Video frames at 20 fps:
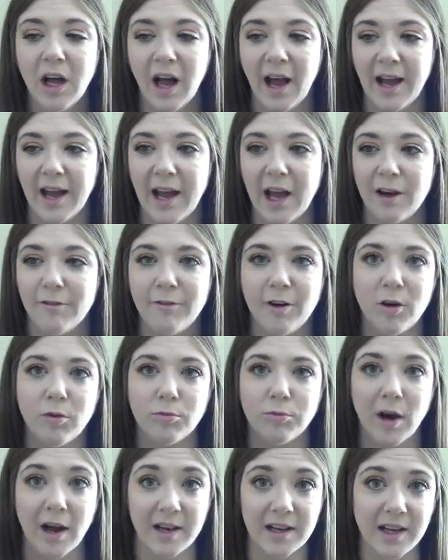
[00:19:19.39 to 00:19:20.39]
I have
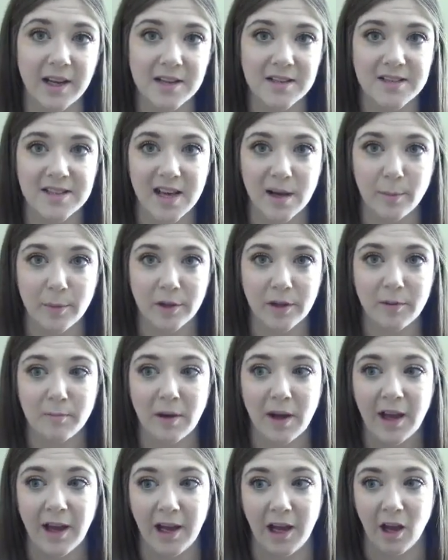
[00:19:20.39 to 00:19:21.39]
a Redken sample in
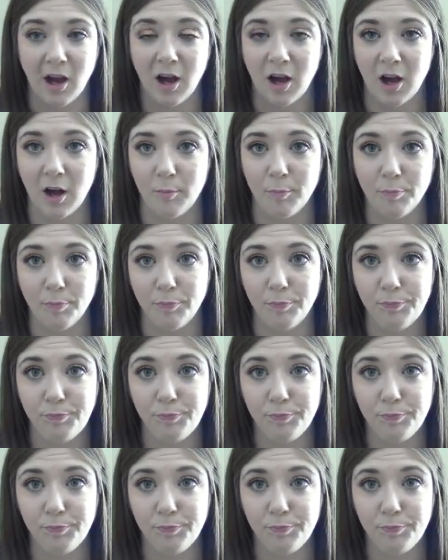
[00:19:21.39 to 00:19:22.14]
my um,